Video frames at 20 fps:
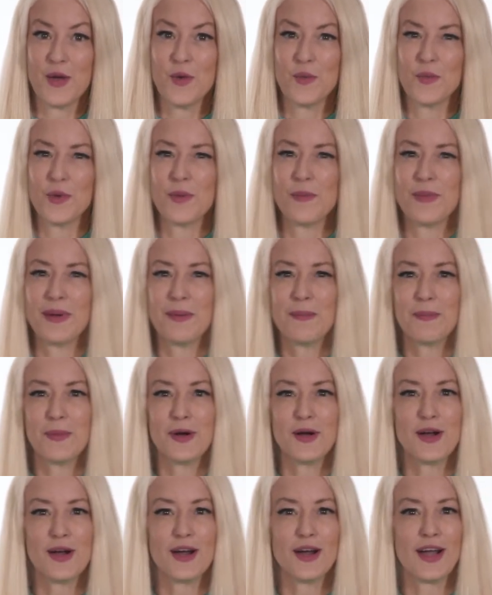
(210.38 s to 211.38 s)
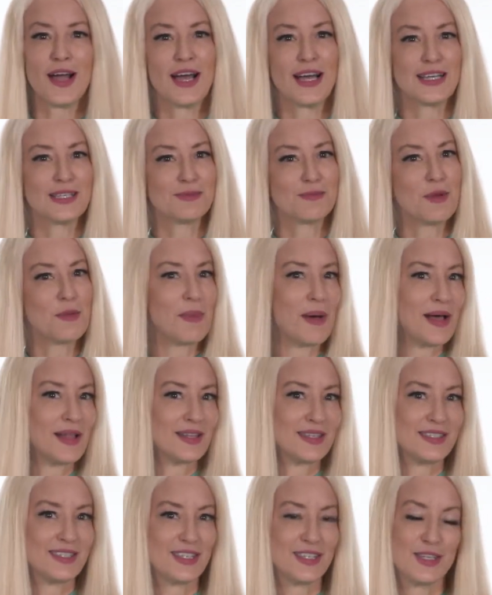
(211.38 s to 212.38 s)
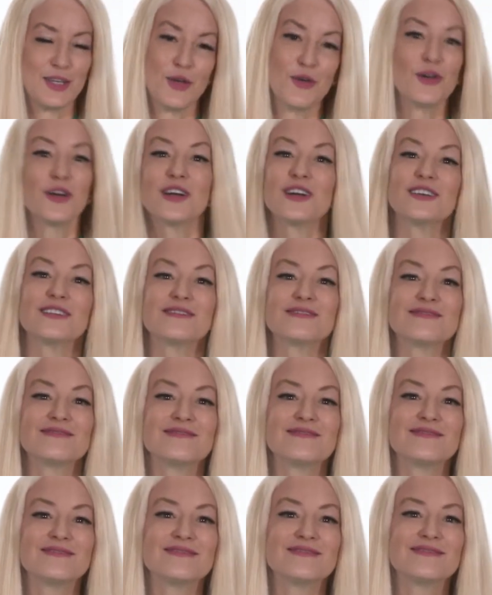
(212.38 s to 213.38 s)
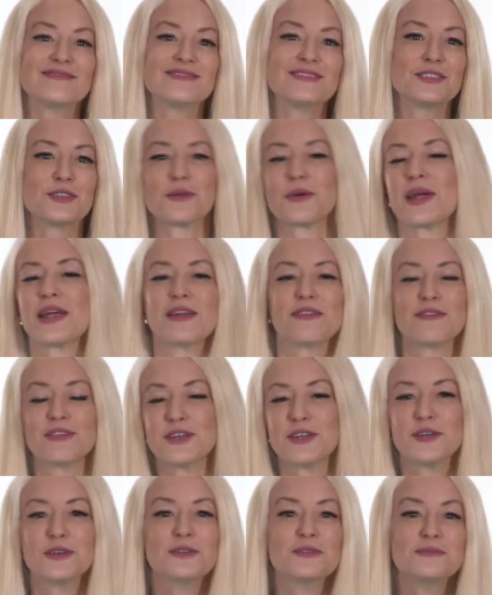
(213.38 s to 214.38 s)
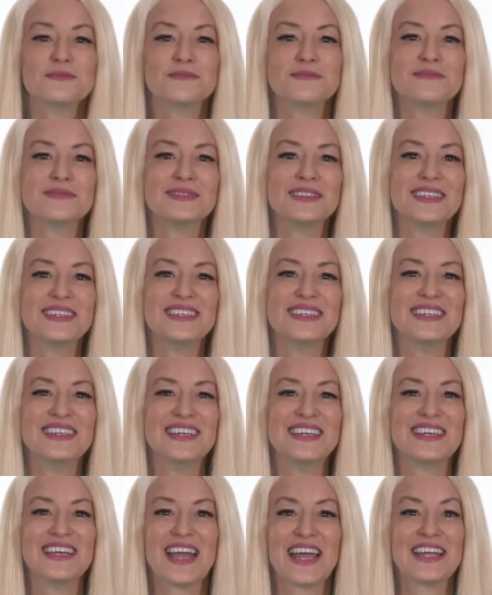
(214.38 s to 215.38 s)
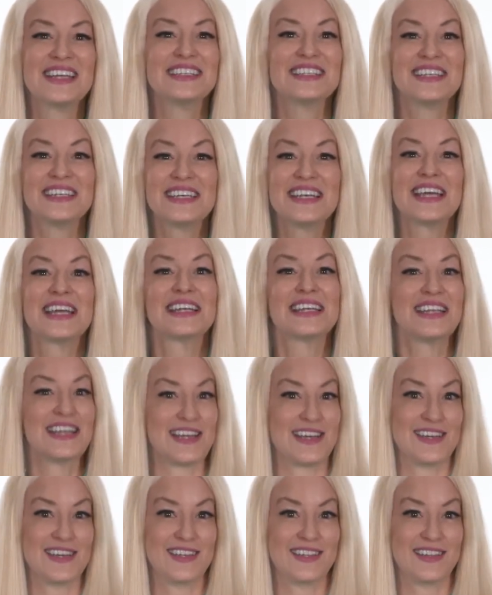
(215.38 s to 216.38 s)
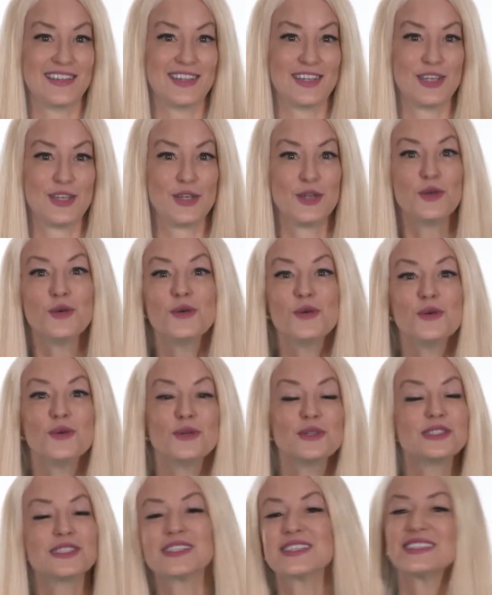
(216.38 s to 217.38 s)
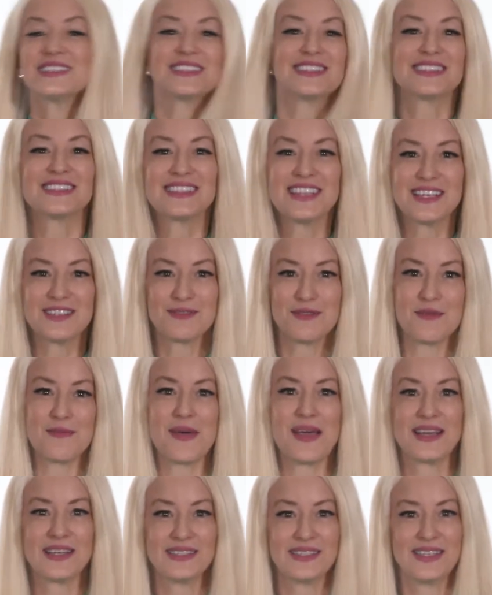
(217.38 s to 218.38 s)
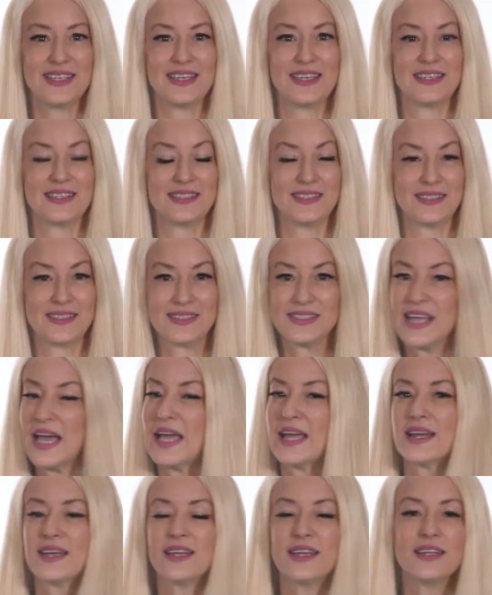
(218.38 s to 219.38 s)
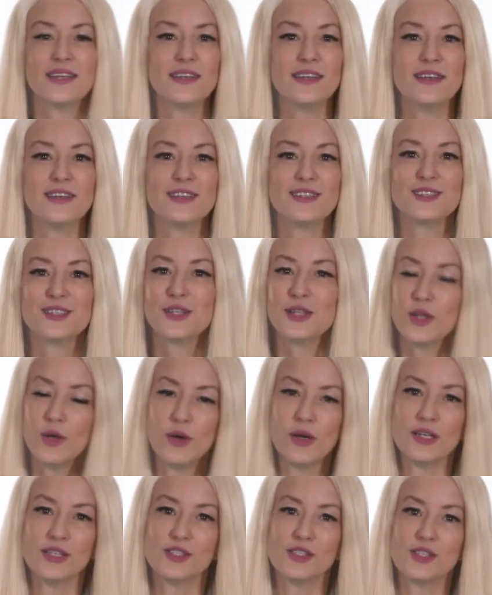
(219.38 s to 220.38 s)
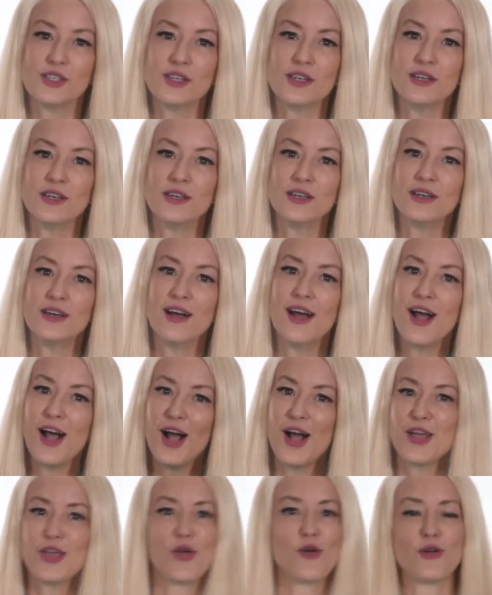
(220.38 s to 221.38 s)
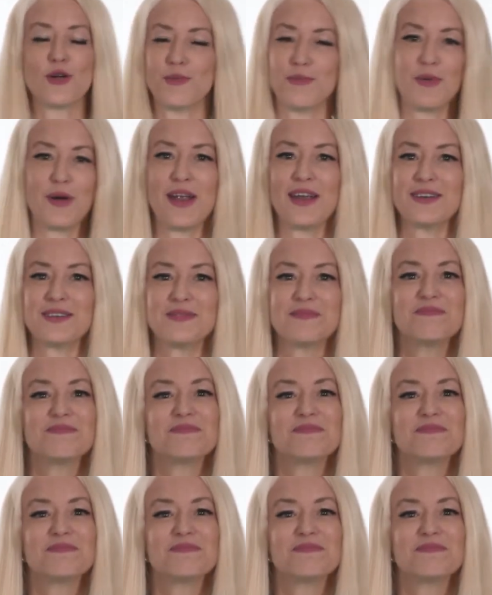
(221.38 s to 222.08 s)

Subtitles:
Remember Cosmopolitan yogurt? It's alright if you don't. In 1999, the hugely successful magazine decided to launch a yogurt brand.